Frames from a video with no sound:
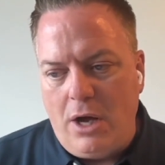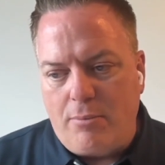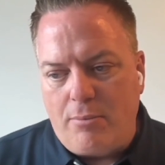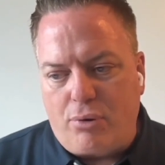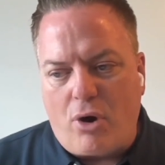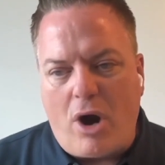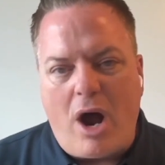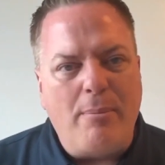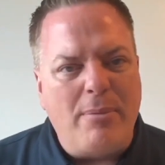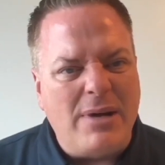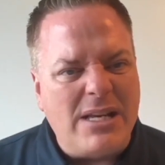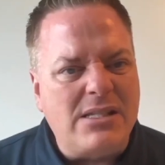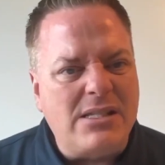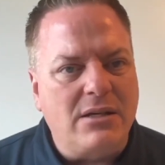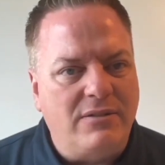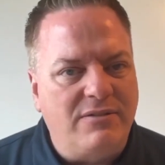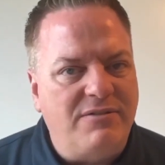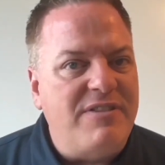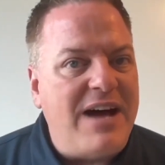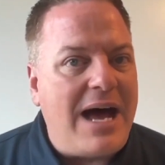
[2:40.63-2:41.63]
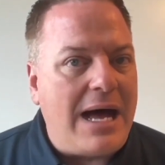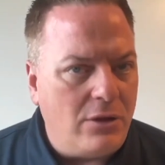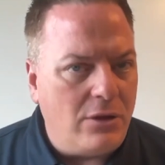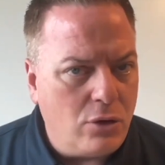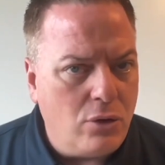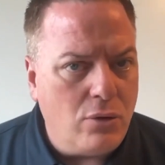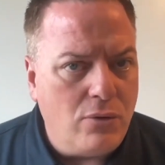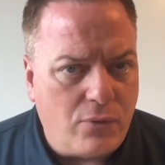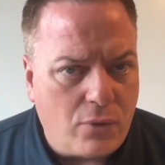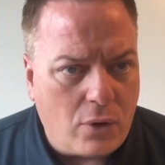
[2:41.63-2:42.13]
promise of
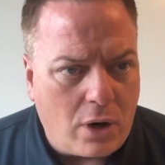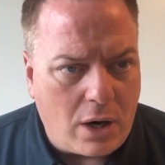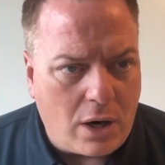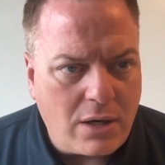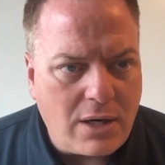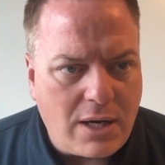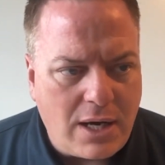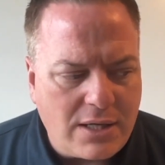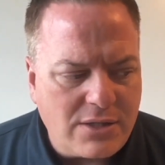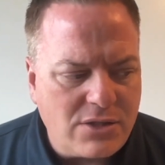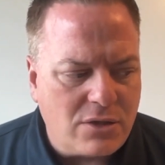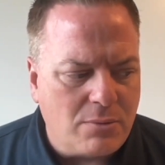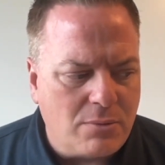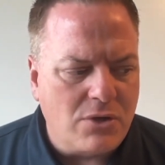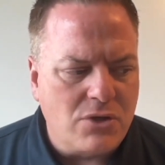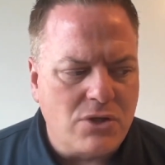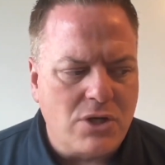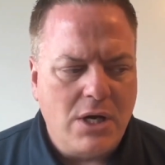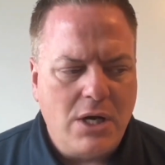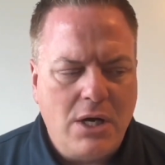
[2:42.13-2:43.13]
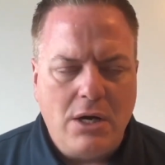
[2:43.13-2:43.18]
value for our customers.